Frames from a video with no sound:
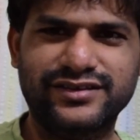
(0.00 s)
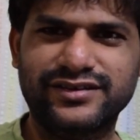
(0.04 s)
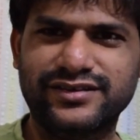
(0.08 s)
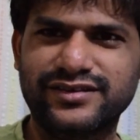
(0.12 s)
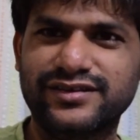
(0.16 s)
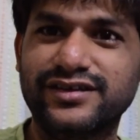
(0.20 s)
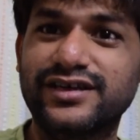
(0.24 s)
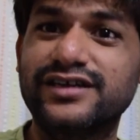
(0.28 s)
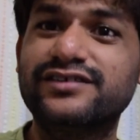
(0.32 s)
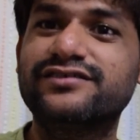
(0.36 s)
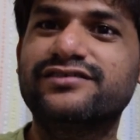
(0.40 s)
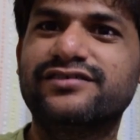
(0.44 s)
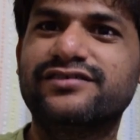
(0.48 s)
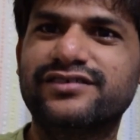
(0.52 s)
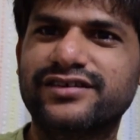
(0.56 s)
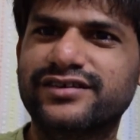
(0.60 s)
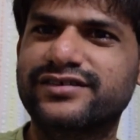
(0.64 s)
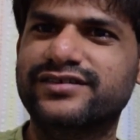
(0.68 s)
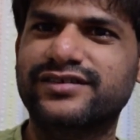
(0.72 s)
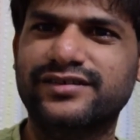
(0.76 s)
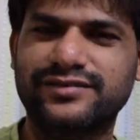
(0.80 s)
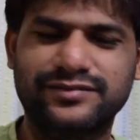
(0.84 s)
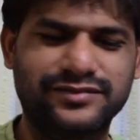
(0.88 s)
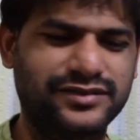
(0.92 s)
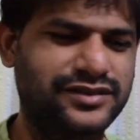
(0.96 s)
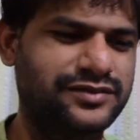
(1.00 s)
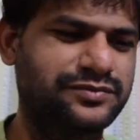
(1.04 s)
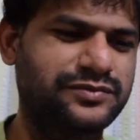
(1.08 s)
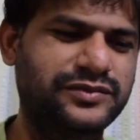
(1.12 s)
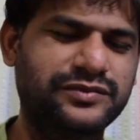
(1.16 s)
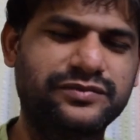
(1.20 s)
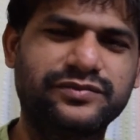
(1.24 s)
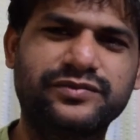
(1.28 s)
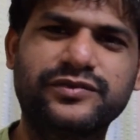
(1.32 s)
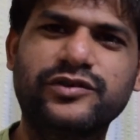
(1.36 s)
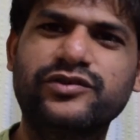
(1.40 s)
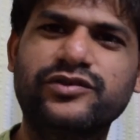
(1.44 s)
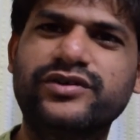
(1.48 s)
constructs, the
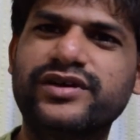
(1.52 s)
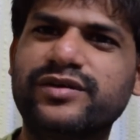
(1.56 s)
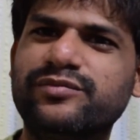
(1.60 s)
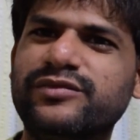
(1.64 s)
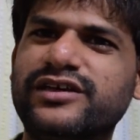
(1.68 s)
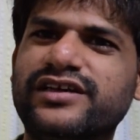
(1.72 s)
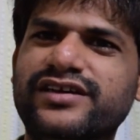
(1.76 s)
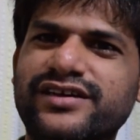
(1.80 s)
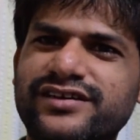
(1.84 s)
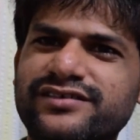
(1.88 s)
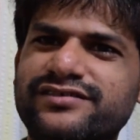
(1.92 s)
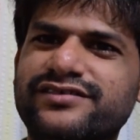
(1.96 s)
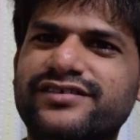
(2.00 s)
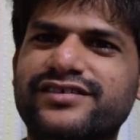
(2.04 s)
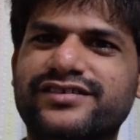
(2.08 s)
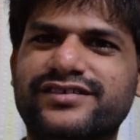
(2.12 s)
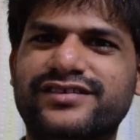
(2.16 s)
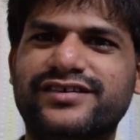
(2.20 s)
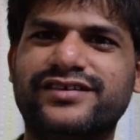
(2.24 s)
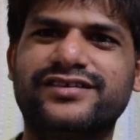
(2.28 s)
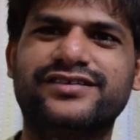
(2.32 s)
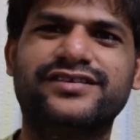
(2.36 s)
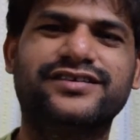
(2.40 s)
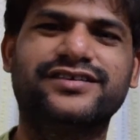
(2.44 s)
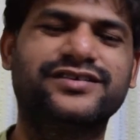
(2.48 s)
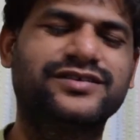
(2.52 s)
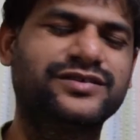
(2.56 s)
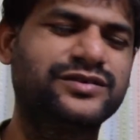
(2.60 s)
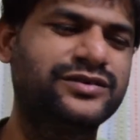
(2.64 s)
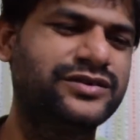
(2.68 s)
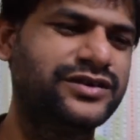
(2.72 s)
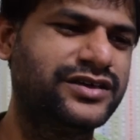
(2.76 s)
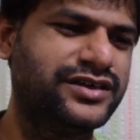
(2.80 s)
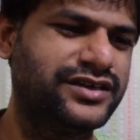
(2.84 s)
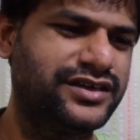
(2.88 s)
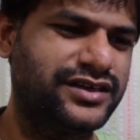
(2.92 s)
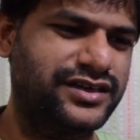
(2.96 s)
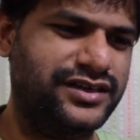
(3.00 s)
programming constructs as so.
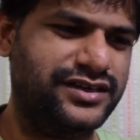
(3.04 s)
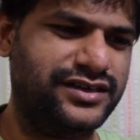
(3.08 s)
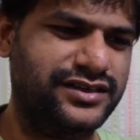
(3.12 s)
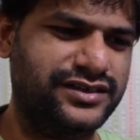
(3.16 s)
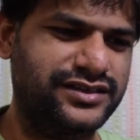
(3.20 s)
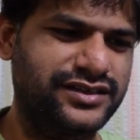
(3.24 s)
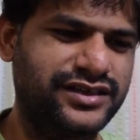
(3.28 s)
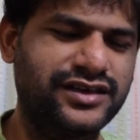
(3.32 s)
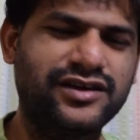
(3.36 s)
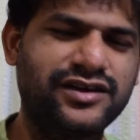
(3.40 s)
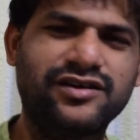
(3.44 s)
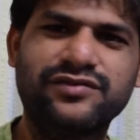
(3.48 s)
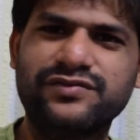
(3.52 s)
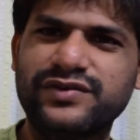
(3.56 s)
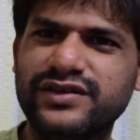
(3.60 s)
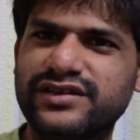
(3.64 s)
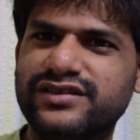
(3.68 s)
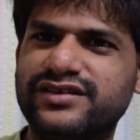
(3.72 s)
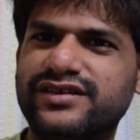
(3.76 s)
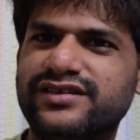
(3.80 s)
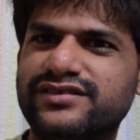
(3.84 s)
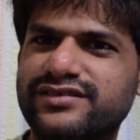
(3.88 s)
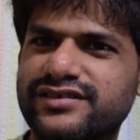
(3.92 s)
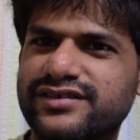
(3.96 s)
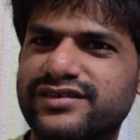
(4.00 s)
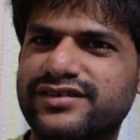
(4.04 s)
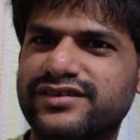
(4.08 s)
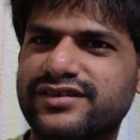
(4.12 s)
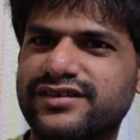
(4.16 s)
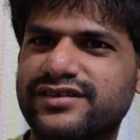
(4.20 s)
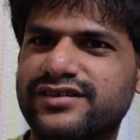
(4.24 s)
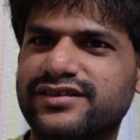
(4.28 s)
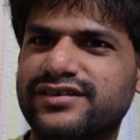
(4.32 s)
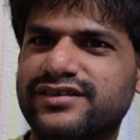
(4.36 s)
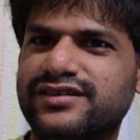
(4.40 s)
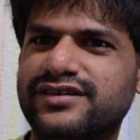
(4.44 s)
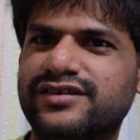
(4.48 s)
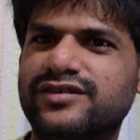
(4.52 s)
They often suggest
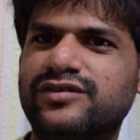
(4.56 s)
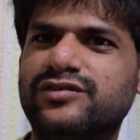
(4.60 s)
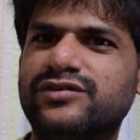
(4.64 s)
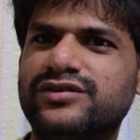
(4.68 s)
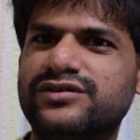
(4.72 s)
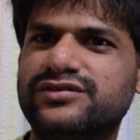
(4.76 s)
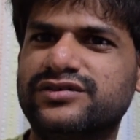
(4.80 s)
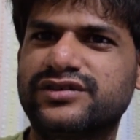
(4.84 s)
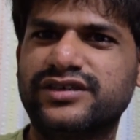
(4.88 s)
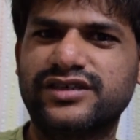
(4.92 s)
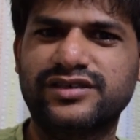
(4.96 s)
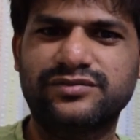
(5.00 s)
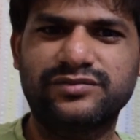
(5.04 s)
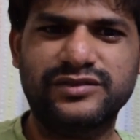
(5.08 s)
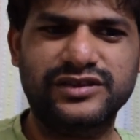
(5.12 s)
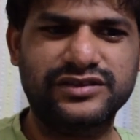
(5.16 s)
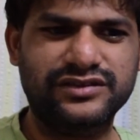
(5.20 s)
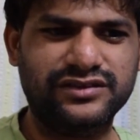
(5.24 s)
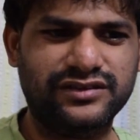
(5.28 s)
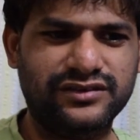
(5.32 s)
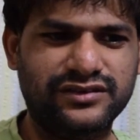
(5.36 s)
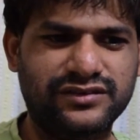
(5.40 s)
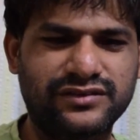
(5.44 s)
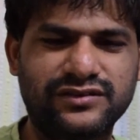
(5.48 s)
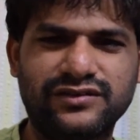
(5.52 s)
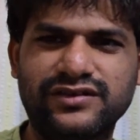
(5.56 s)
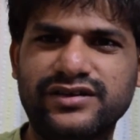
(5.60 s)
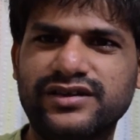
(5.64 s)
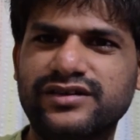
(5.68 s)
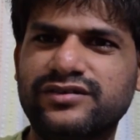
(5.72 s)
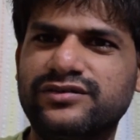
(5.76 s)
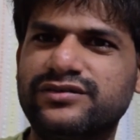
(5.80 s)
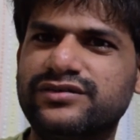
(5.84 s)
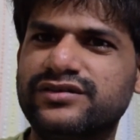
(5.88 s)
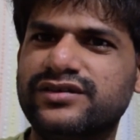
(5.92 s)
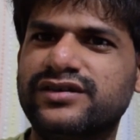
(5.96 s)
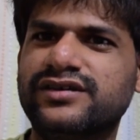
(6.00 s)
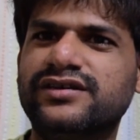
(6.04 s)
the GOTO statements are not a
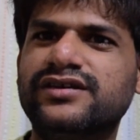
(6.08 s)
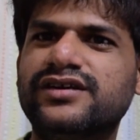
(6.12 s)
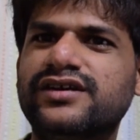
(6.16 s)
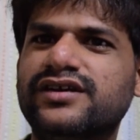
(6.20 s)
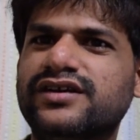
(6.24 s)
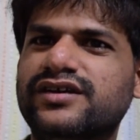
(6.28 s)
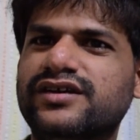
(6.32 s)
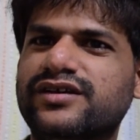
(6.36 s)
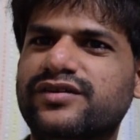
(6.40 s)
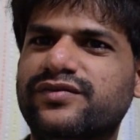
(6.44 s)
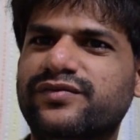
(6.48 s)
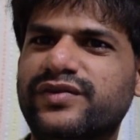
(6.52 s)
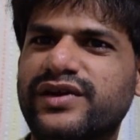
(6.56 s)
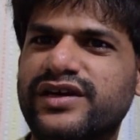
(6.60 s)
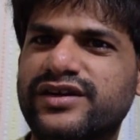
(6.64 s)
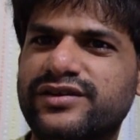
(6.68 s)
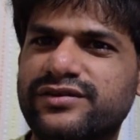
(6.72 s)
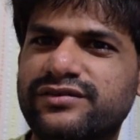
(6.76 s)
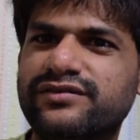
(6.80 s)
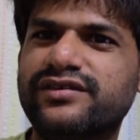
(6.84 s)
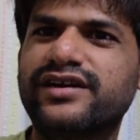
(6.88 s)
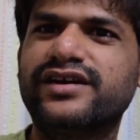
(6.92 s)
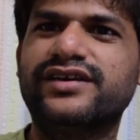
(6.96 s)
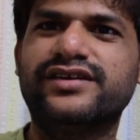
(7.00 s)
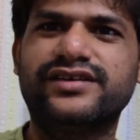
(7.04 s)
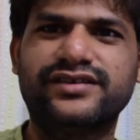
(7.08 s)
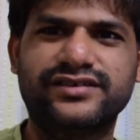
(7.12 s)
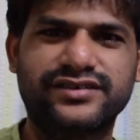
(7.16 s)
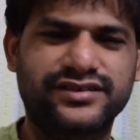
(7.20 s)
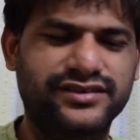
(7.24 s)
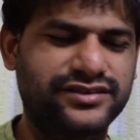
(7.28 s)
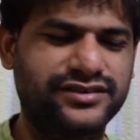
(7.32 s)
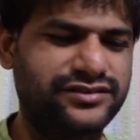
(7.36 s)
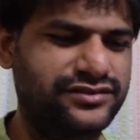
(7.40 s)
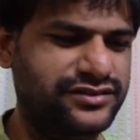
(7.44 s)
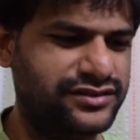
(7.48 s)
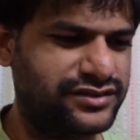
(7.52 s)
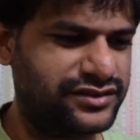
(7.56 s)
good way to write
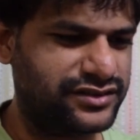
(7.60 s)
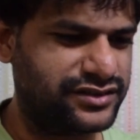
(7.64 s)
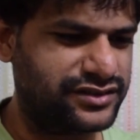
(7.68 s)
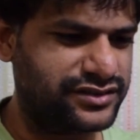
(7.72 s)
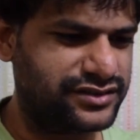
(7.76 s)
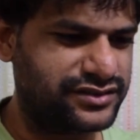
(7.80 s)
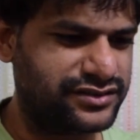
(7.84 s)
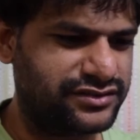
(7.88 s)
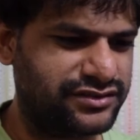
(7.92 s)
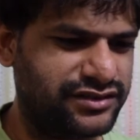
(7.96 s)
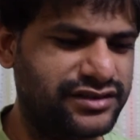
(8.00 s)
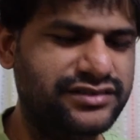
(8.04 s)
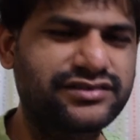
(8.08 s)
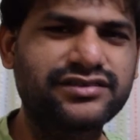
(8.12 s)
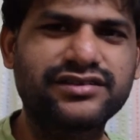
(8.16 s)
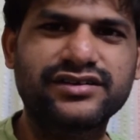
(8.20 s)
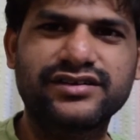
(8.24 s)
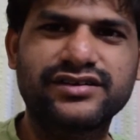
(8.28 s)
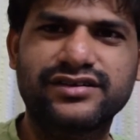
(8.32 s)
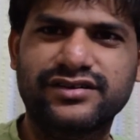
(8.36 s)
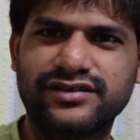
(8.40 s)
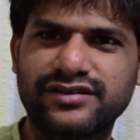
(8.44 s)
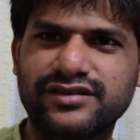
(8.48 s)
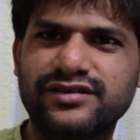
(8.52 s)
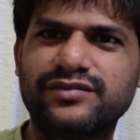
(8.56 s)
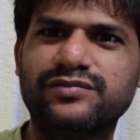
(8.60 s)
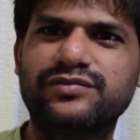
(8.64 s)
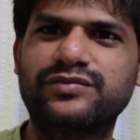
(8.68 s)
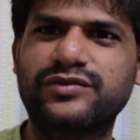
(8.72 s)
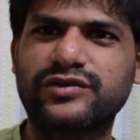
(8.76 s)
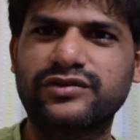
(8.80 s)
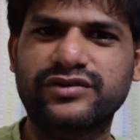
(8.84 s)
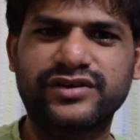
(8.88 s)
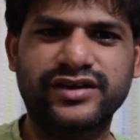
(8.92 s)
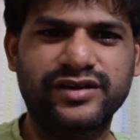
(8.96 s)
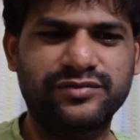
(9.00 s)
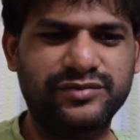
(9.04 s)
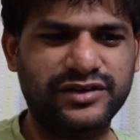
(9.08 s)
your structured
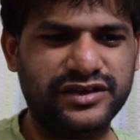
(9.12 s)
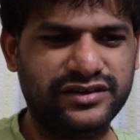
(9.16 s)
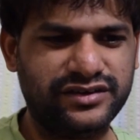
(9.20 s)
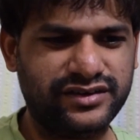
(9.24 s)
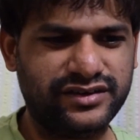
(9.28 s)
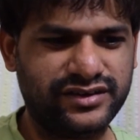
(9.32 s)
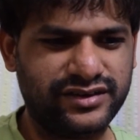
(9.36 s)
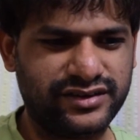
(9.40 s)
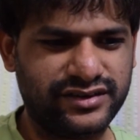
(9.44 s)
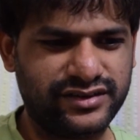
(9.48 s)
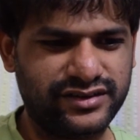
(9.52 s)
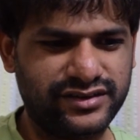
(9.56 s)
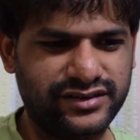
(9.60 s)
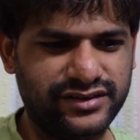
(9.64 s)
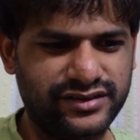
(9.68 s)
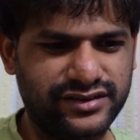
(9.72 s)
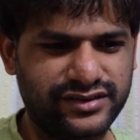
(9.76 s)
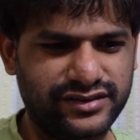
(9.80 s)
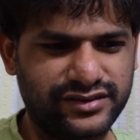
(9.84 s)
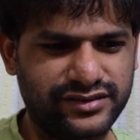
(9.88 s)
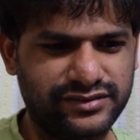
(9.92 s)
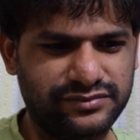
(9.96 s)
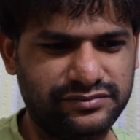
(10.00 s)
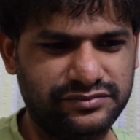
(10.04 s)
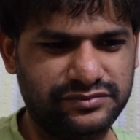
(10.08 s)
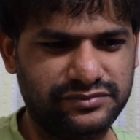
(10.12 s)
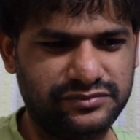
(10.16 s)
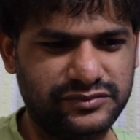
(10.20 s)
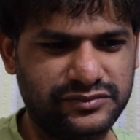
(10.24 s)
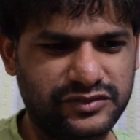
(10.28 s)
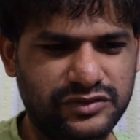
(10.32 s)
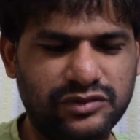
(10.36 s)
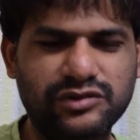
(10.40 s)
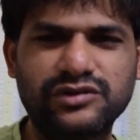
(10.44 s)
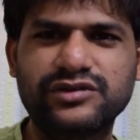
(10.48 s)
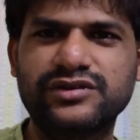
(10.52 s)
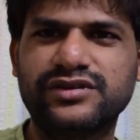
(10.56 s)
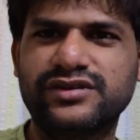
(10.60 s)
programming
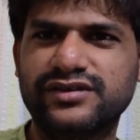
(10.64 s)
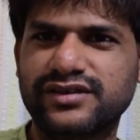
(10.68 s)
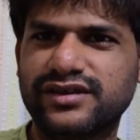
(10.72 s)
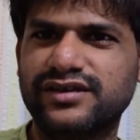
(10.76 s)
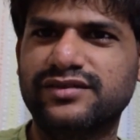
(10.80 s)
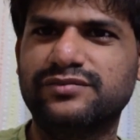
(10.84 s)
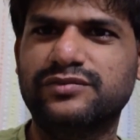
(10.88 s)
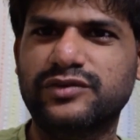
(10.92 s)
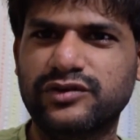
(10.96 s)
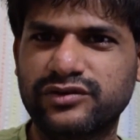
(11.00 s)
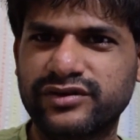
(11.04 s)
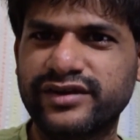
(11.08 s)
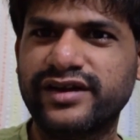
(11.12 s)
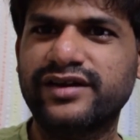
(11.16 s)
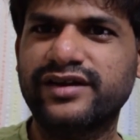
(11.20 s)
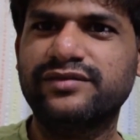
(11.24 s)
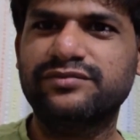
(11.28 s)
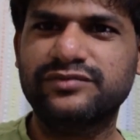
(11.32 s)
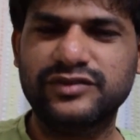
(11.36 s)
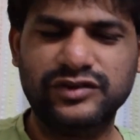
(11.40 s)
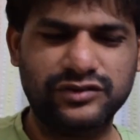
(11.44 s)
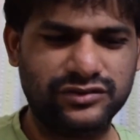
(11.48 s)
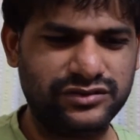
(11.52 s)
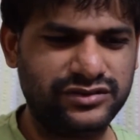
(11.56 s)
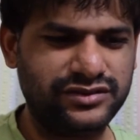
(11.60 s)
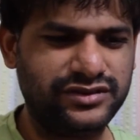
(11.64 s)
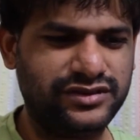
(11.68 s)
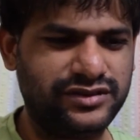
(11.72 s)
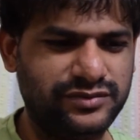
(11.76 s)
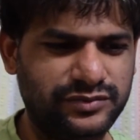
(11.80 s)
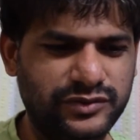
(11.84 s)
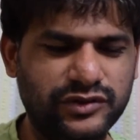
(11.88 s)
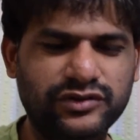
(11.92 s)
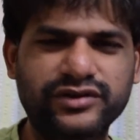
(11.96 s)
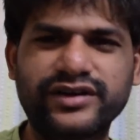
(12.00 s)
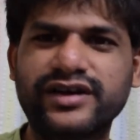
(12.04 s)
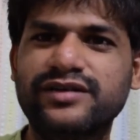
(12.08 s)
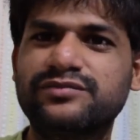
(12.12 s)

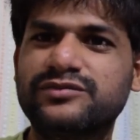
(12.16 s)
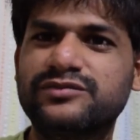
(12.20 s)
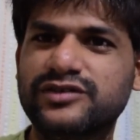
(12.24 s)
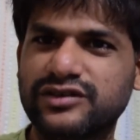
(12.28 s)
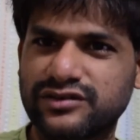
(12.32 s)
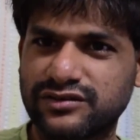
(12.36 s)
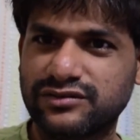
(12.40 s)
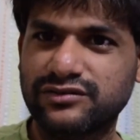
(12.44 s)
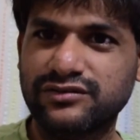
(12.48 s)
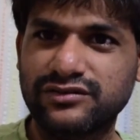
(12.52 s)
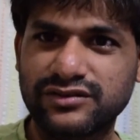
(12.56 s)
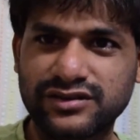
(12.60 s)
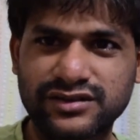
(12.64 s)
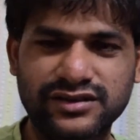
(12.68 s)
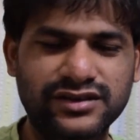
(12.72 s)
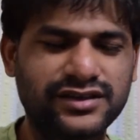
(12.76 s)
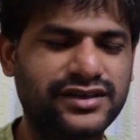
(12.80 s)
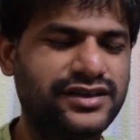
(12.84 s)
programs or code.